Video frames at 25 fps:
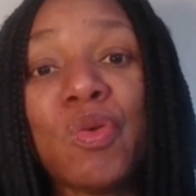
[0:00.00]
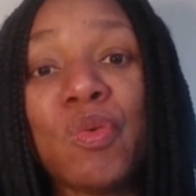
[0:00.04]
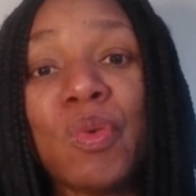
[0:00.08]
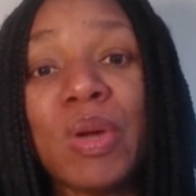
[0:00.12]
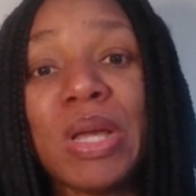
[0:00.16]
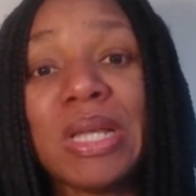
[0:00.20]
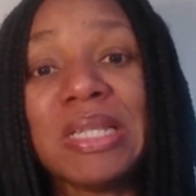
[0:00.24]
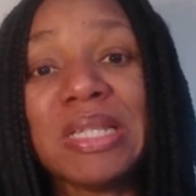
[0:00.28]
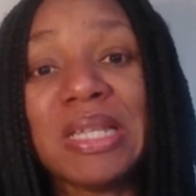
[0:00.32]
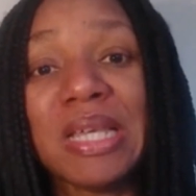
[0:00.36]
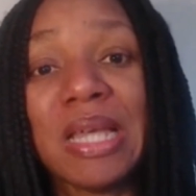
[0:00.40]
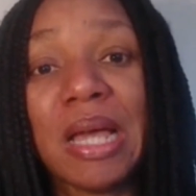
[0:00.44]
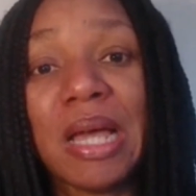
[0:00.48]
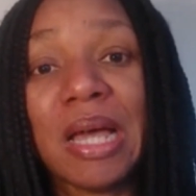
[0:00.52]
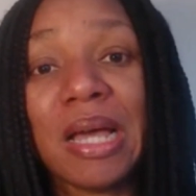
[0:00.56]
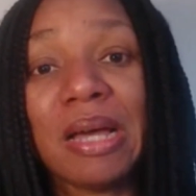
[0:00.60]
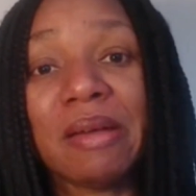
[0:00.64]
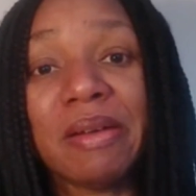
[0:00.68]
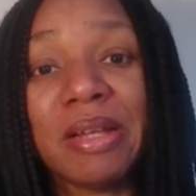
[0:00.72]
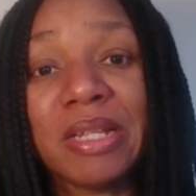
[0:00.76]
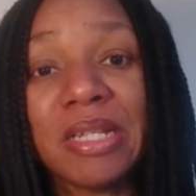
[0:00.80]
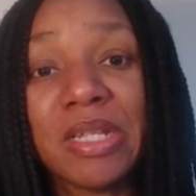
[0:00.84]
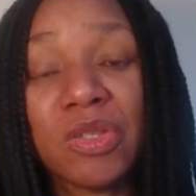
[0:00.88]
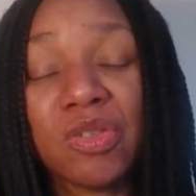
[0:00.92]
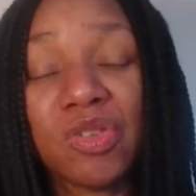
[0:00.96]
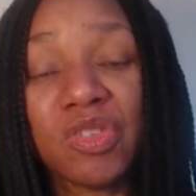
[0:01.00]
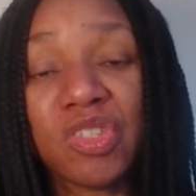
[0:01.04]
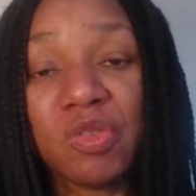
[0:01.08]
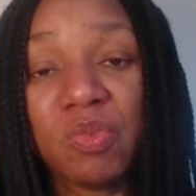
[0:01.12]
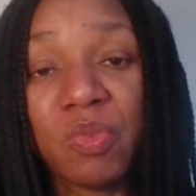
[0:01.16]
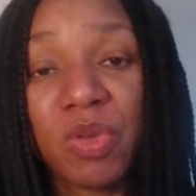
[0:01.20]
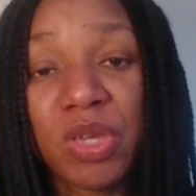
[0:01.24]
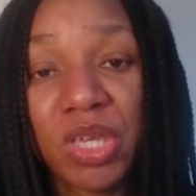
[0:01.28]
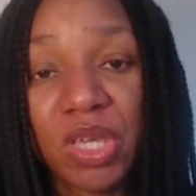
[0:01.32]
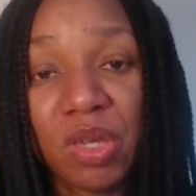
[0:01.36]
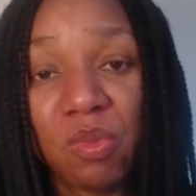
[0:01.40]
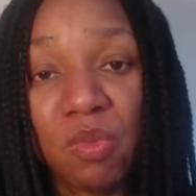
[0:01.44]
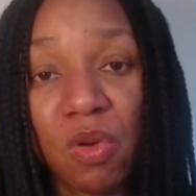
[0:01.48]
when they are ready to
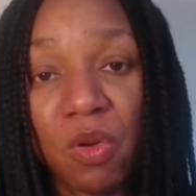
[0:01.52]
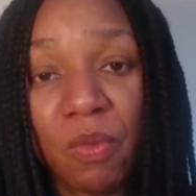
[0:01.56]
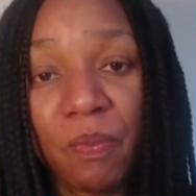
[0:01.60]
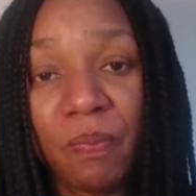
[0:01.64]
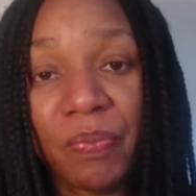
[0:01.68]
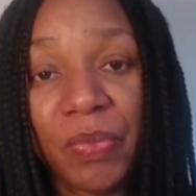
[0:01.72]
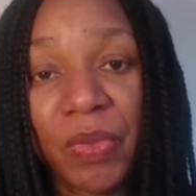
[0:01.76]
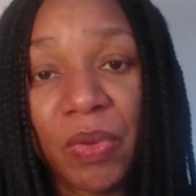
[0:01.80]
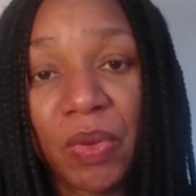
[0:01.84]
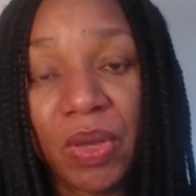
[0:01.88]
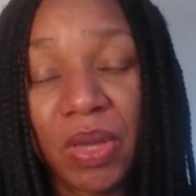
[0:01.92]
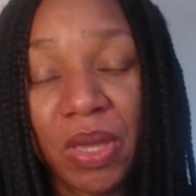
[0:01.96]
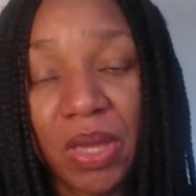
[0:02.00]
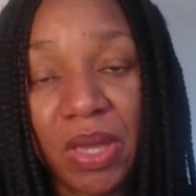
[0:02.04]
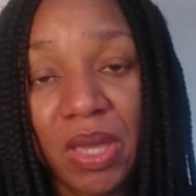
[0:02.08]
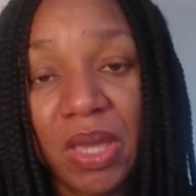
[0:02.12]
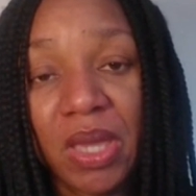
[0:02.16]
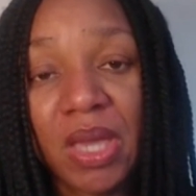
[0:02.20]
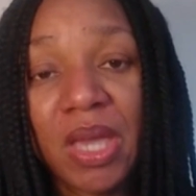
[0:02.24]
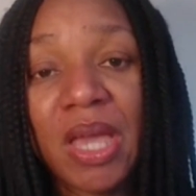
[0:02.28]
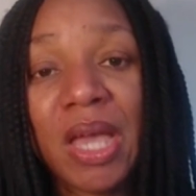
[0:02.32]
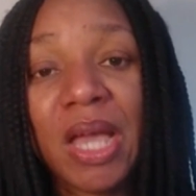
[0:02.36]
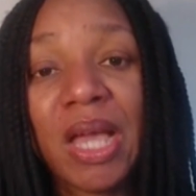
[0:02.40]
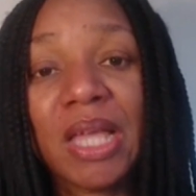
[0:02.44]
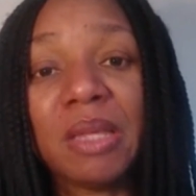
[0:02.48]
speak Igbo, okay?